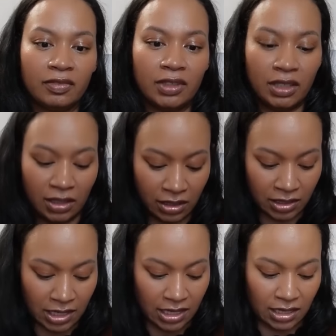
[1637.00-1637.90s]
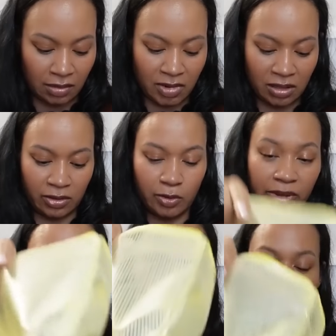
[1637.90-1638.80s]
And then I take it in my little
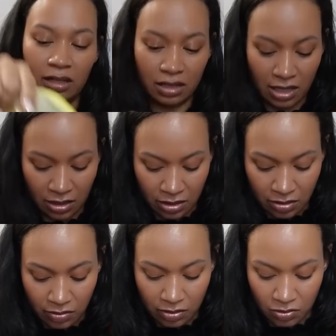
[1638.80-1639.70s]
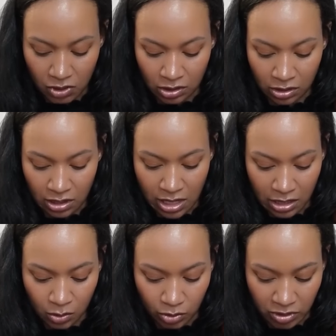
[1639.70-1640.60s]
bag. And just
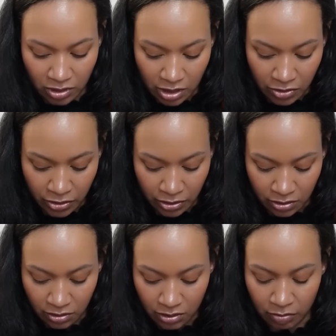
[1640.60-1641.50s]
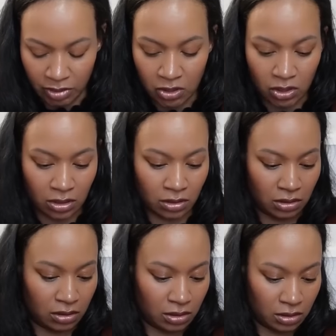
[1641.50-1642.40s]
as with the other dimension
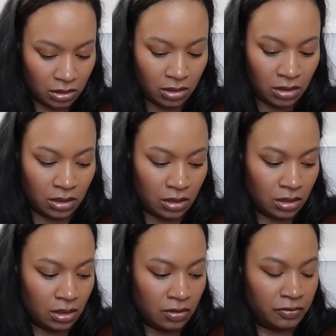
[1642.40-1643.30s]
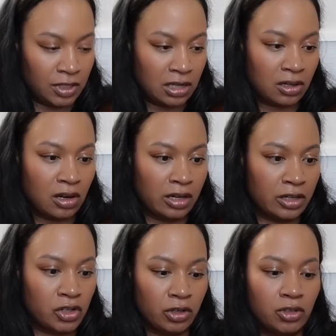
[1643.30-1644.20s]
floss card I
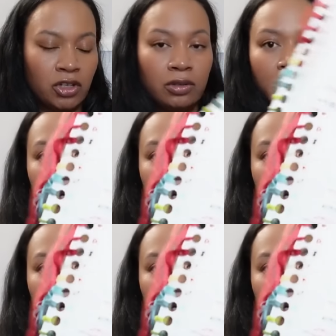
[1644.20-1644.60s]
showed you, I